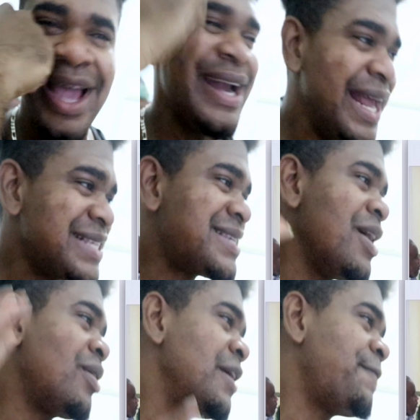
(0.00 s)
And let's
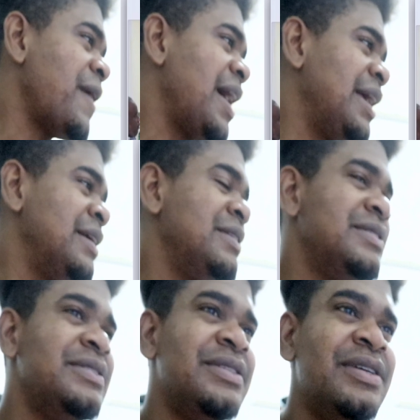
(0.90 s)
say, okay, fine.
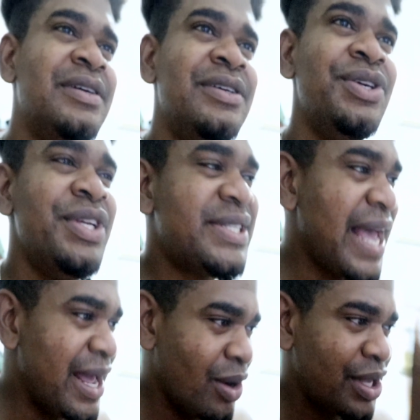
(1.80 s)
You
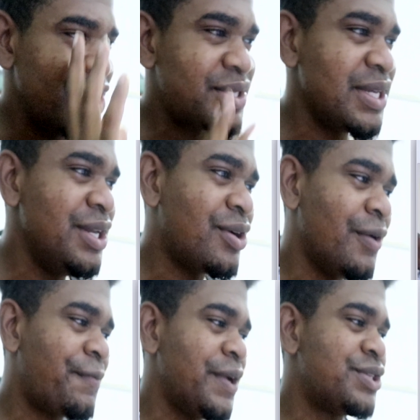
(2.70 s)
decide, okay, you're staying in
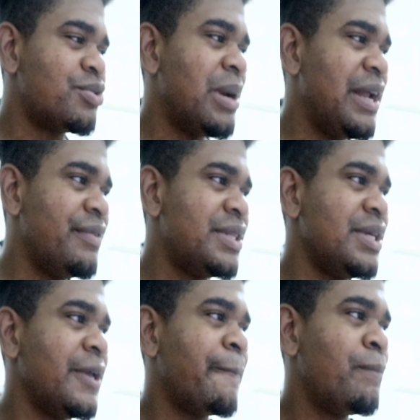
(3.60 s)
conference room and
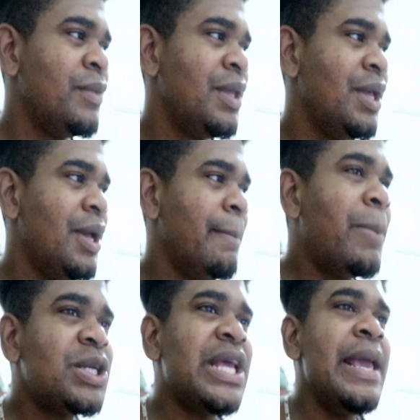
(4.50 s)
everything.
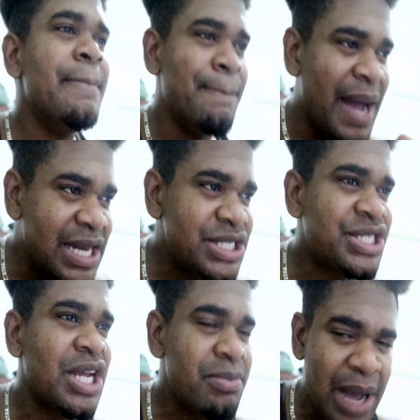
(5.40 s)
But a
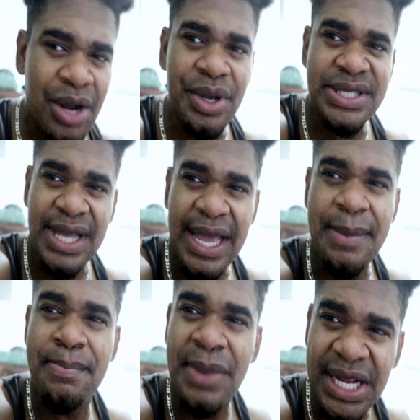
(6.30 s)
mansion, Magwesa,
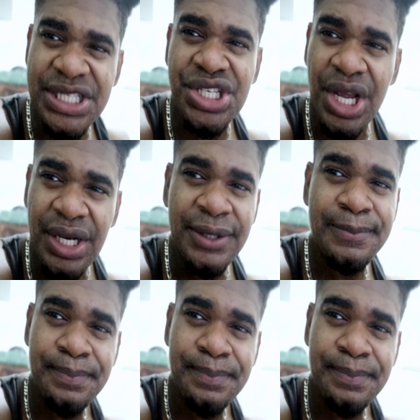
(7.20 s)
a mansion?